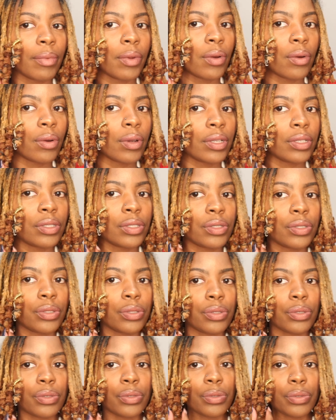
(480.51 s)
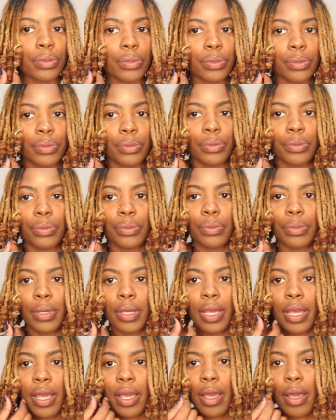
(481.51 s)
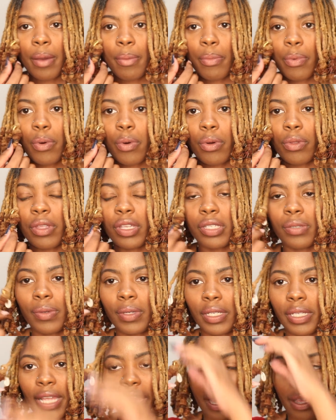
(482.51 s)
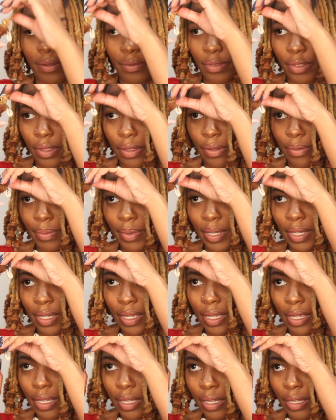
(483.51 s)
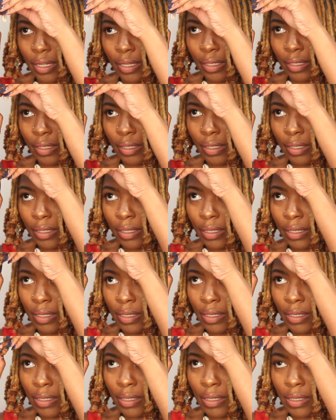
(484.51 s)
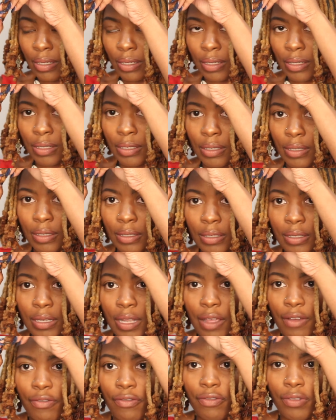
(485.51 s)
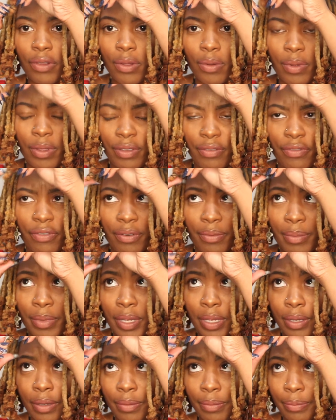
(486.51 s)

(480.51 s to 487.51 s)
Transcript: going to pull this one down though because it's not flowing for me.